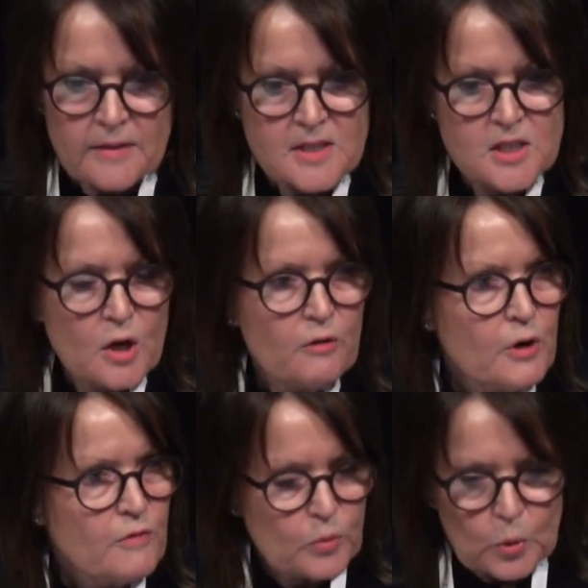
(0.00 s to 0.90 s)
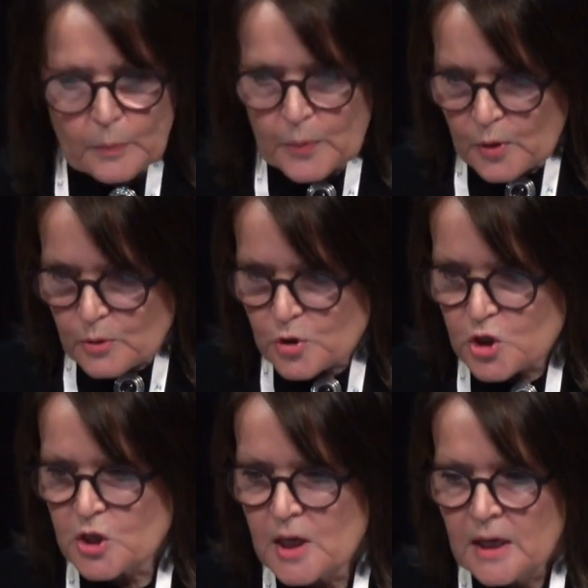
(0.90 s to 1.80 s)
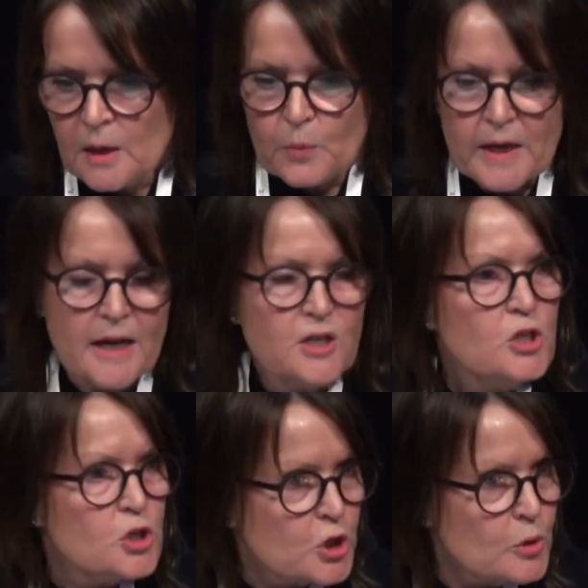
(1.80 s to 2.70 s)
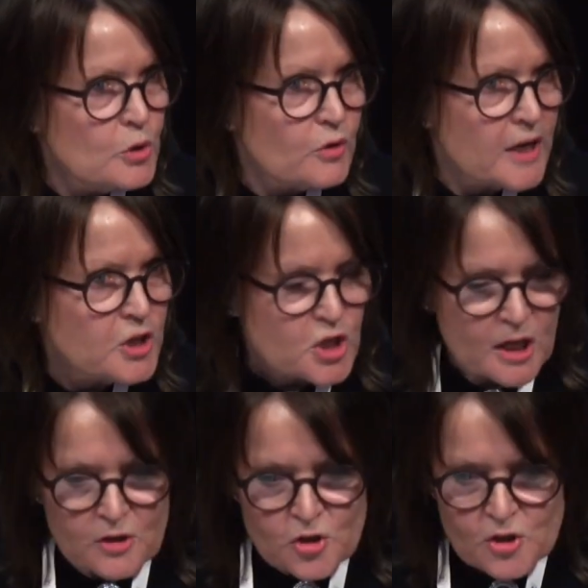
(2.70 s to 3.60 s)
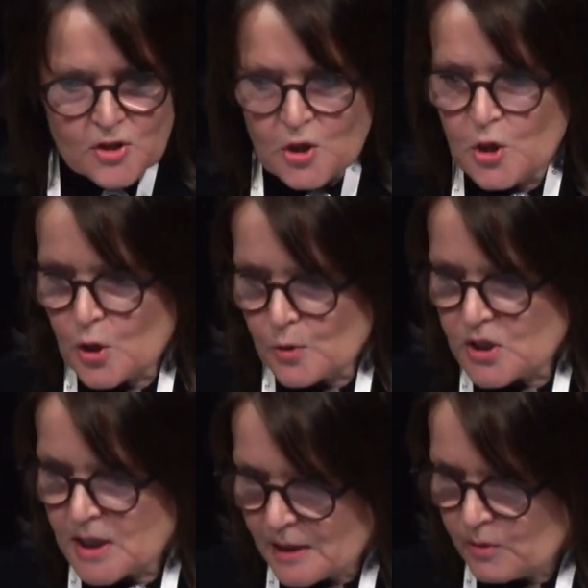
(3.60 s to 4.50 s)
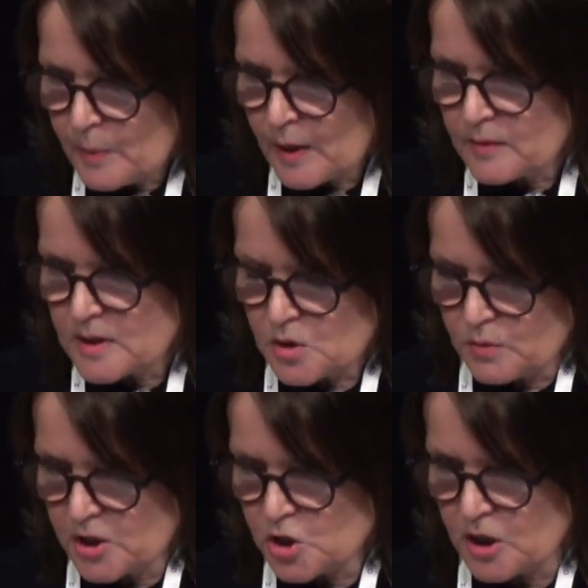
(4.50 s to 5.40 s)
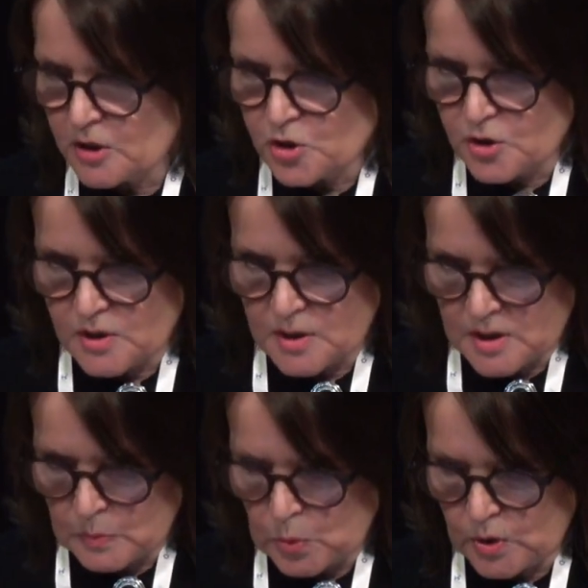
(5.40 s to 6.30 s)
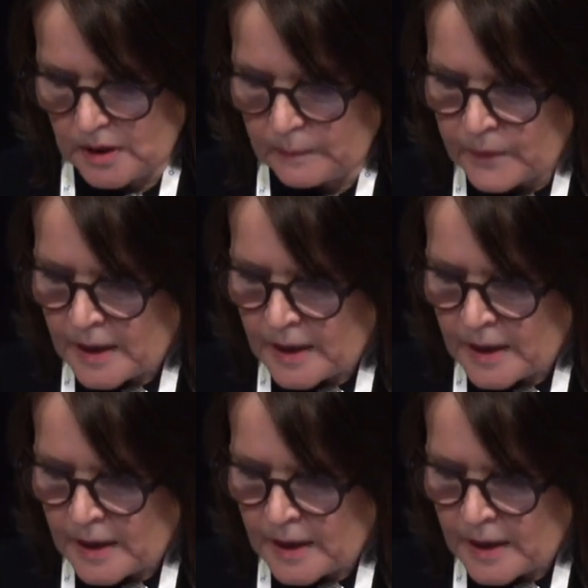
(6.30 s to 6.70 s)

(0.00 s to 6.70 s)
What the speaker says: This is our overall approach. We had 2 grand challenges, and you're going to hear about these grand challenges this morning.